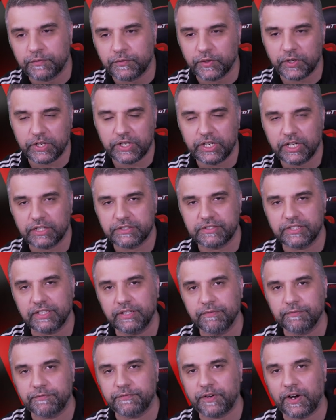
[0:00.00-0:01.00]
for
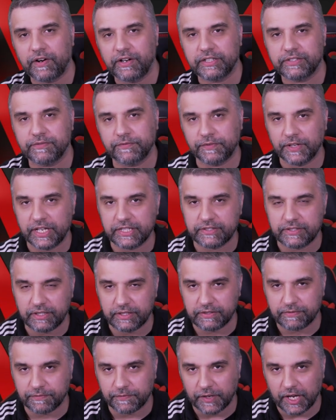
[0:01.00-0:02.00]
Nottingham Forest
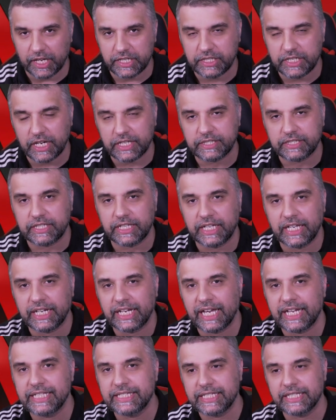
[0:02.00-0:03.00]
versus Manchester
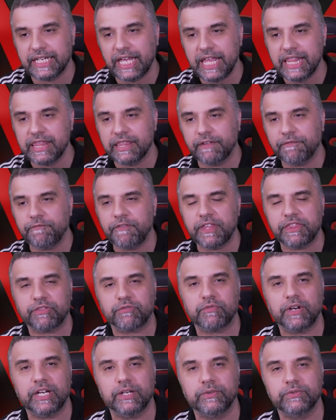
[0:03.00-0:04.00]
United in the
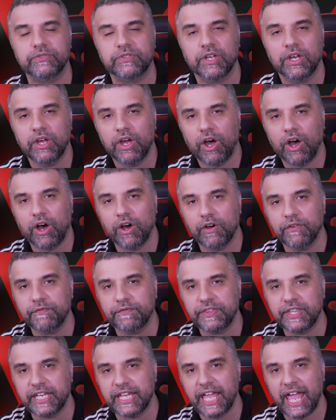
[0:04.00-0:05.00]
5th round
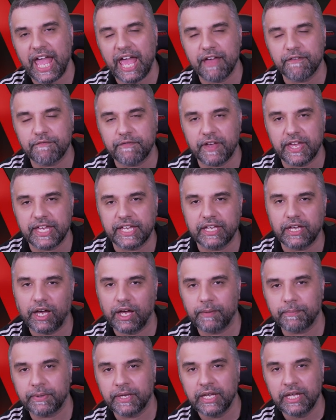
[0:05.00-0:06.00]
of the FA
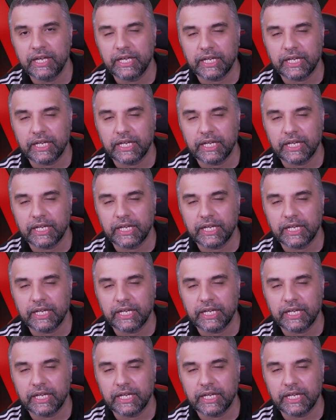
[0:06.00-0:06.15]
Cup.